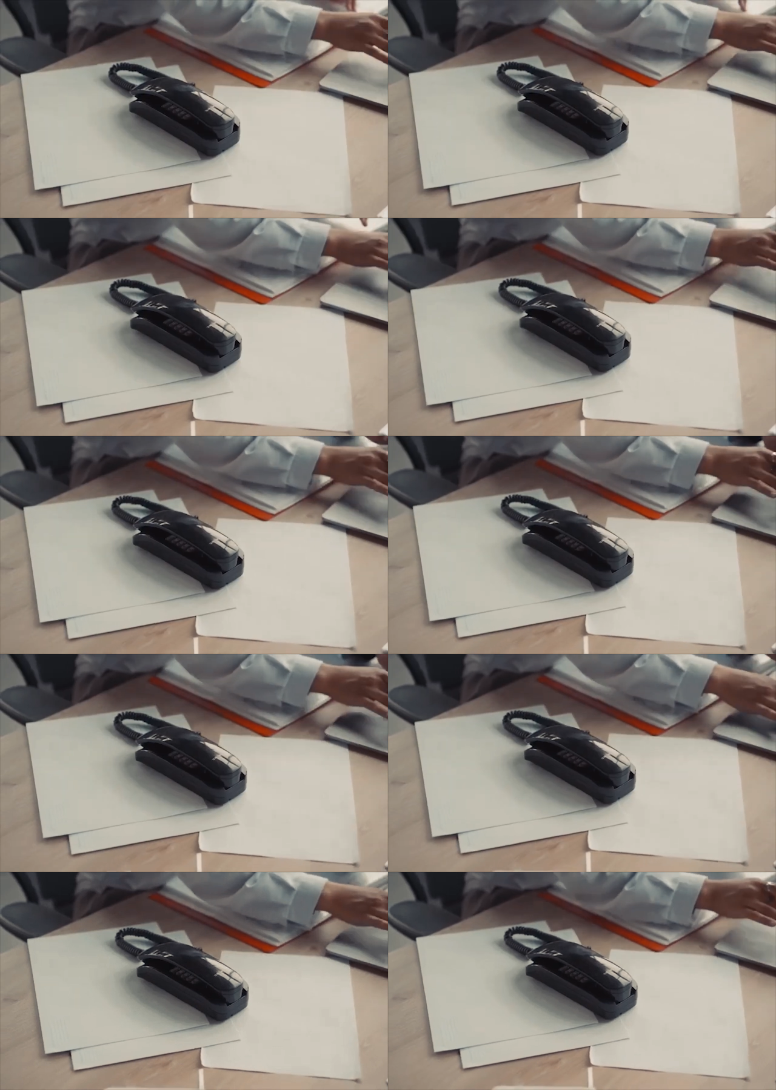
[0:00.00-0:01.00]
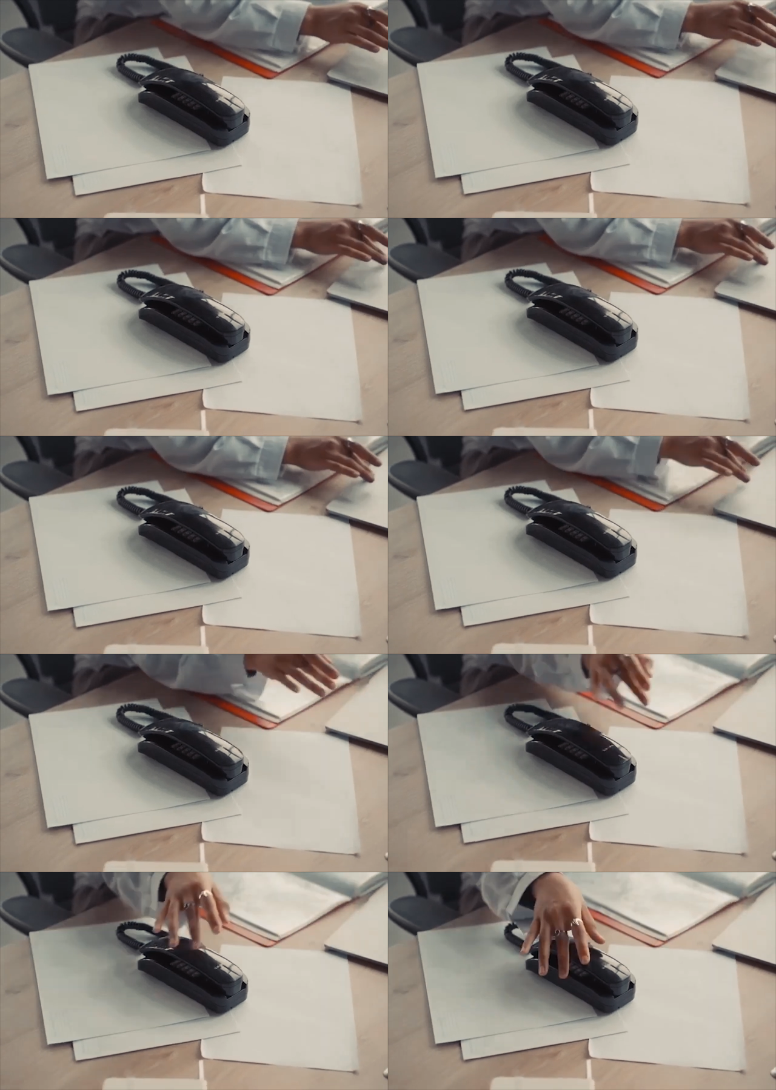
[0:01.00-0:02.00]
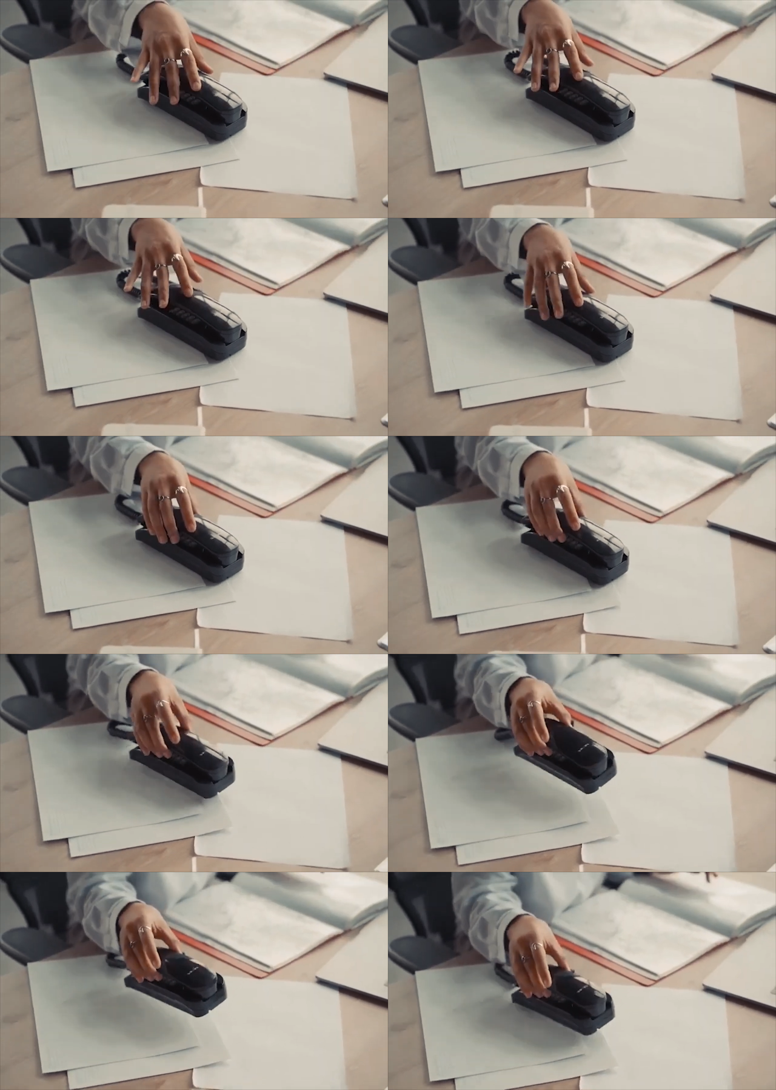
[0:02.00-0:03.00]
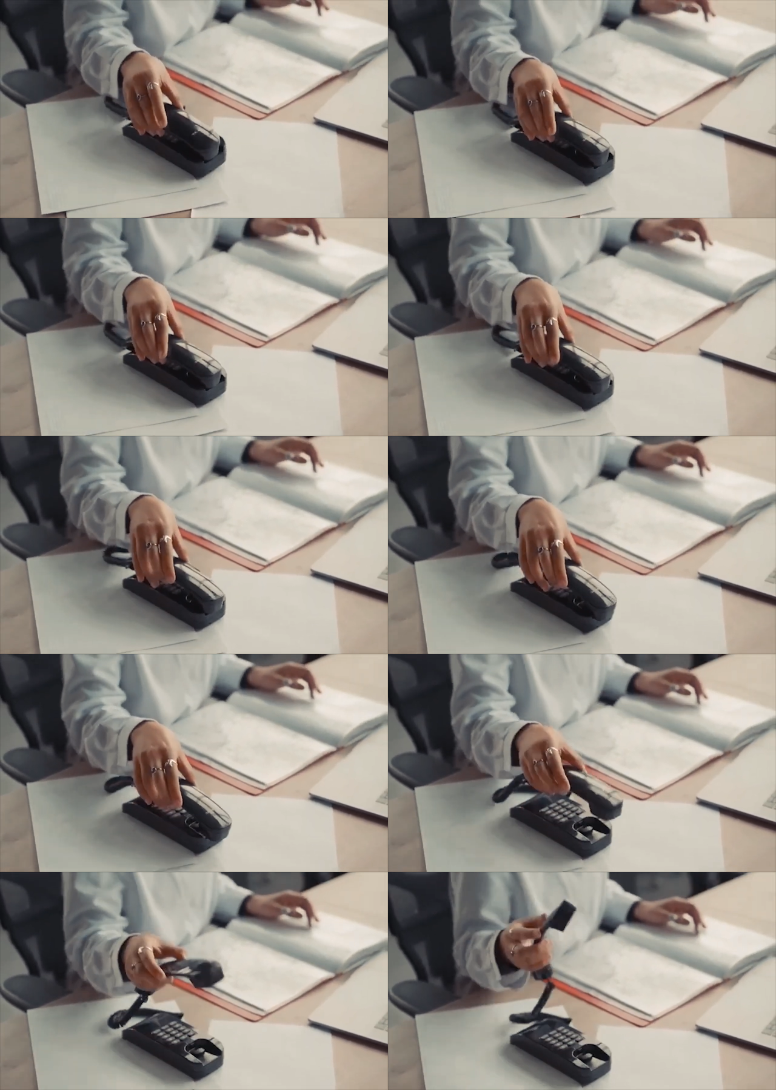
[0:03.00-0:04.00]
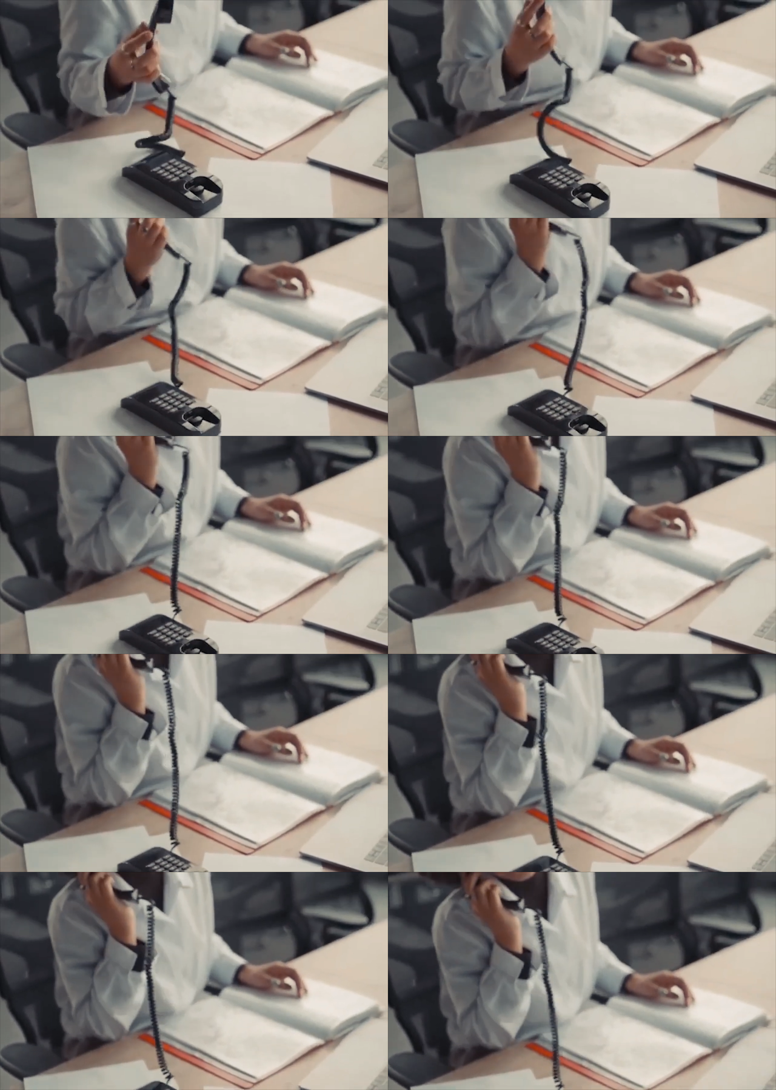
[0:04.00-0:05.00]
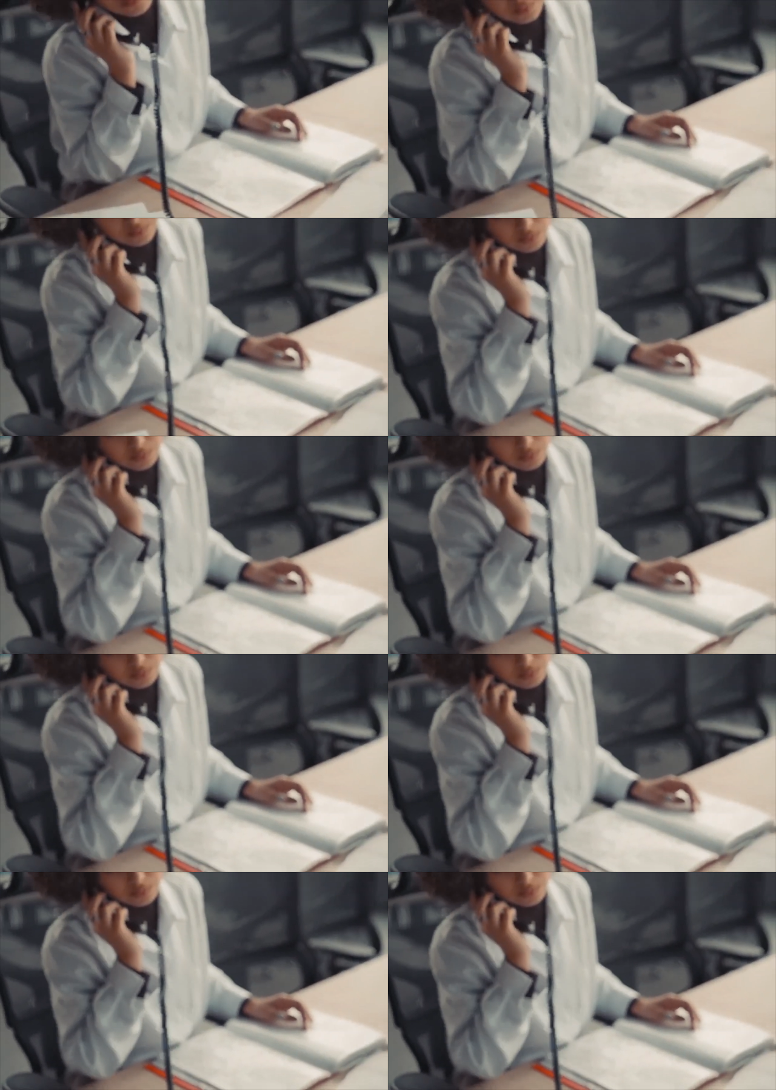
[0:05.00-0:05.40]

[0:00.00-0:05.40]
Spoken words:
Nobody's mouth can be seen.